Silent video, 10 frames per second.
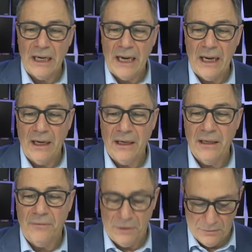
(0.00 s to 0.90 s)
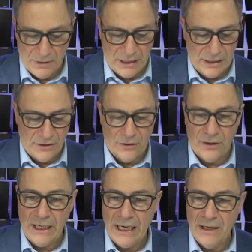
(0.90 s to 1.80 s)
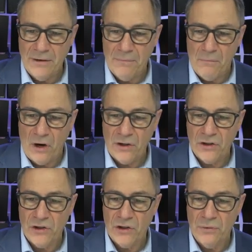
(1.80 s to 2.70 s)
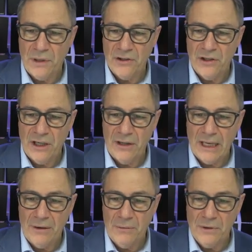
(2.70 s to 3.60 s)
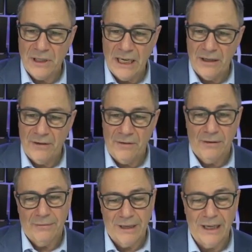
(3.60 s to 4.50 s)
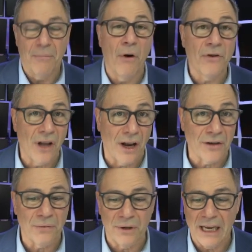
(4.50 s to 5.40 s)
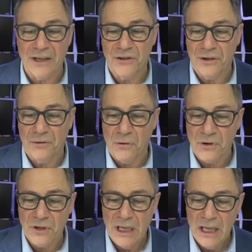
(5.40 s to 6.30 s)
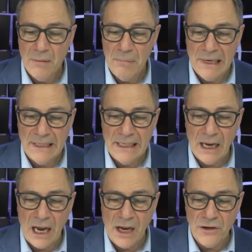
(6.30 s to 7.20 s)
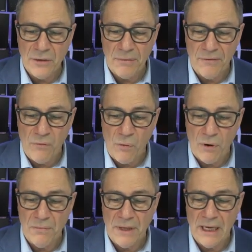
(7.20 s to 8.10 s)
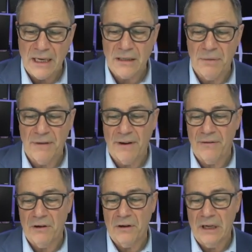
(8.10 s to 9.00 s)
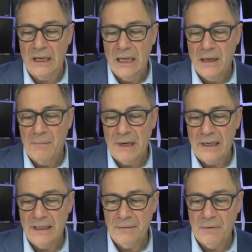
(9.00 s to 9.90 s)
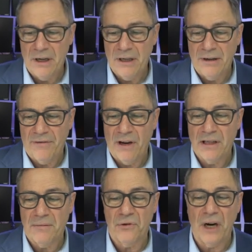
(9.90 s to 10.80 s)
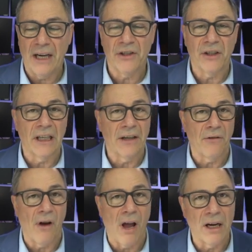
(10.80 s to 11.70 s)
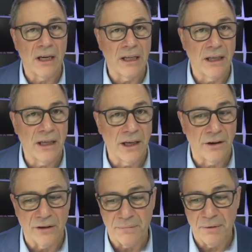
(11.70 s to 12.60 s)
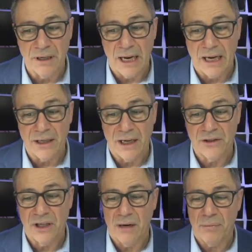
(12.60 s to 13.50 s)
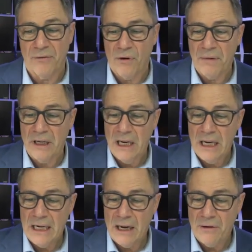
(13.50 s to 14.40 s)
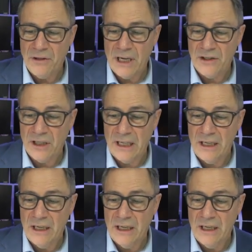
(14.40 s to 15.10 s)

And if we go in until the end of March, we can see here that it was negative, like most stocks were last year, of course. But it did underperform the S&P 500. But it did find some traction later on in the year, and it's been actually outperforming. Now, it's actually